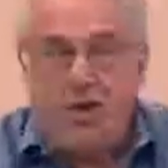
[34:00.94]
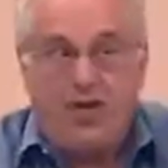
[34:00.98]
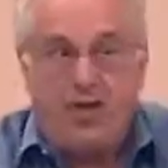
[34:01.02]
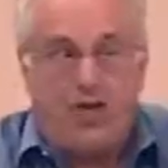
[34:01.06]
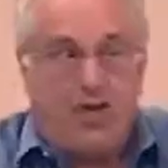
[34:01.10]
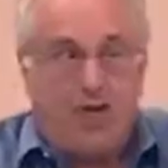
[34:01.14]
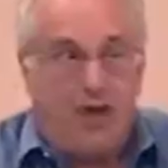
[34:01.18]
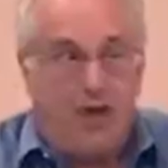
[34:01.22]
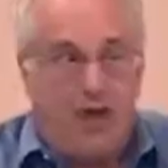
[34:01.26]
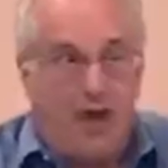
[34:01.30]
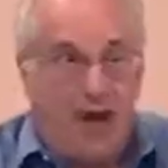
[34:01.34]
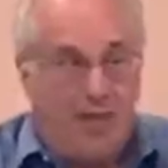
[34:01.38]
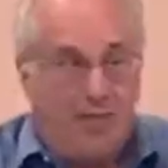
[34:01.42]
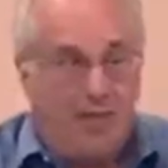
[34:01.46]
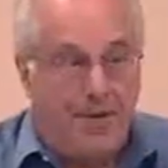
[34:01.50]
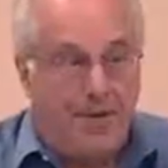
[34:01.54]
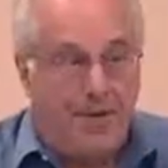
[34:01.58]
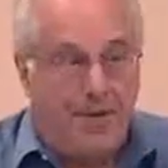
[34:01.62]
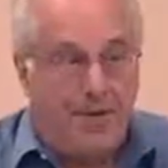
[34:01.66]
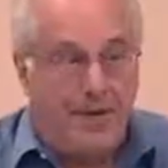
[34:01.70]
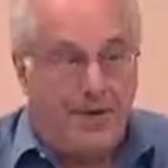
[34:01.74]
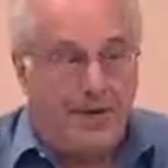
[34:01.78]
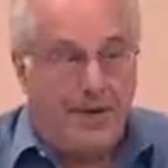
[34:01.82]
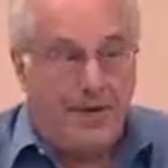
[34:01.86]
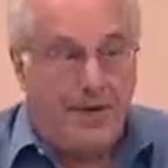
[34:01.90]
with the
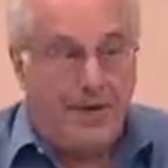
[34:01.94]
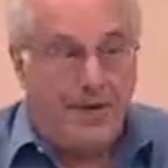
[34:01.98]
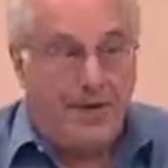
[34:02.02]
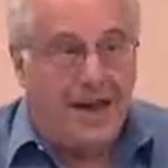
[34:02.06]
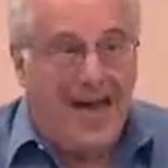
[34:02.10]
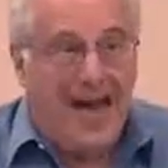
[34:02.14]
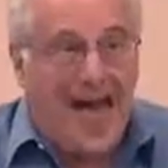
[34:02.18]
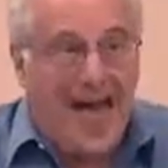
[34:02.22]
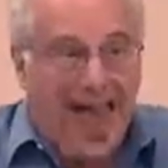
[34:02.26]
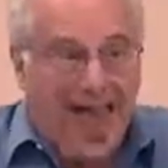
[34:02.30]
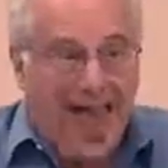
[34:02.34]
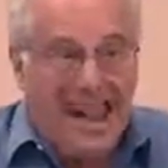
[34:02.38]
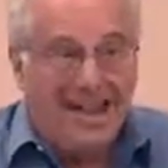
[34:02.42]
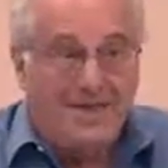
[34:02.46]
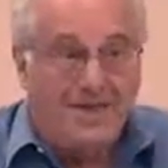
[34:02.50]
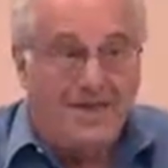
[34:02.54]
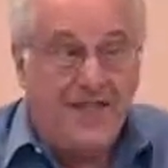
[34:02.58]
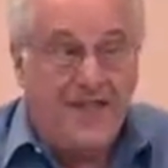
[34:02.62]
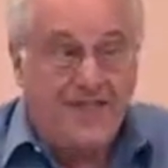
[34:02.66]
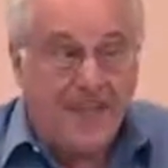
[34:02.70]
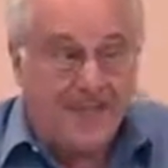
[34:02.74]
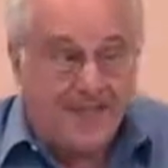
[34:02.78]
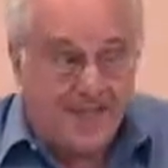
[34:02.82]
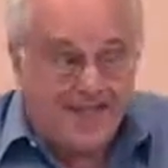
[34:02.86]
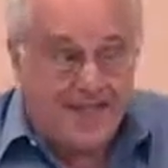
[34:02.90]
weapon and
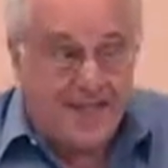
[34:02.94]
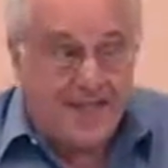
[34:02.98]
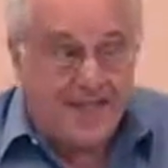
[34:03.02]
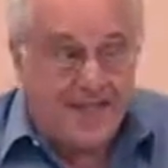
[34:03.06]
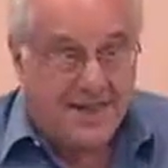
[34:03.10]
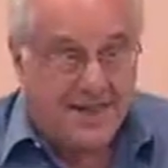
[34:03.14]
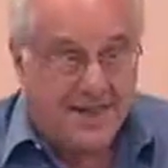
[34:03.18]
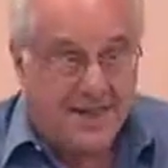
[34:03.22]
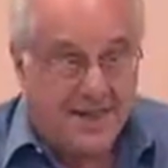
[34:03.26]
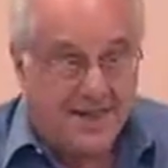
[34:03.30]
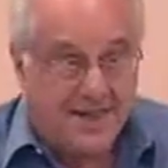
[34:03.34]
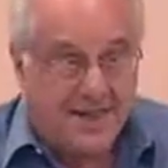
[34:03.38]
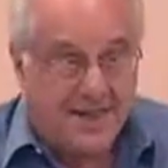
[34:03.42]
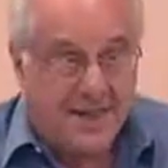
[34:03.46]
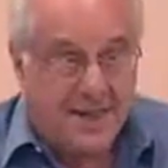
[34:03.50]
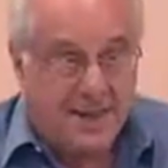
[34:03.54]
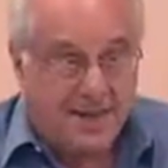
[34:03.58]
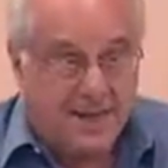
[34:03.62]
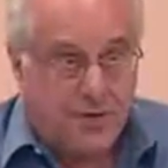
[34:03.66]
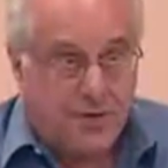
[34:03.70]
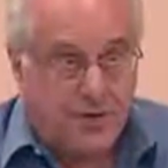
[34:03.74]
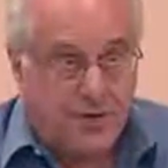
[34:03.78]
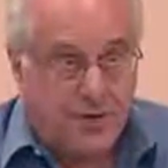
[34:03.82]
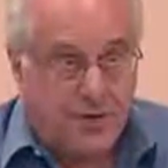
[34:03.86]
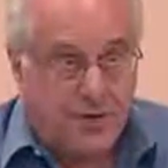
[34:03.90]
the incentive to
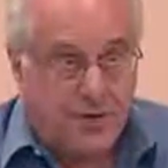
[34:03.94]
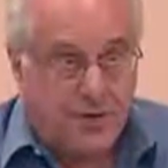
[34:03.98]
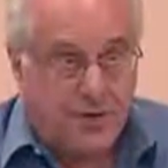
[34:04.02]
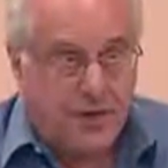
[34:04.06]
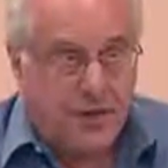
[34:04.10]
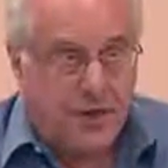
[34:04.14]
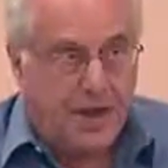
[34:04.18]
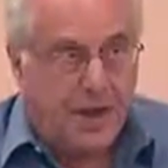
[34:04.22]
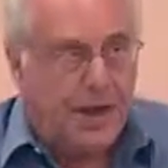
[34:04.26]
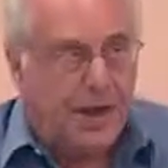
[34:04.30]
use it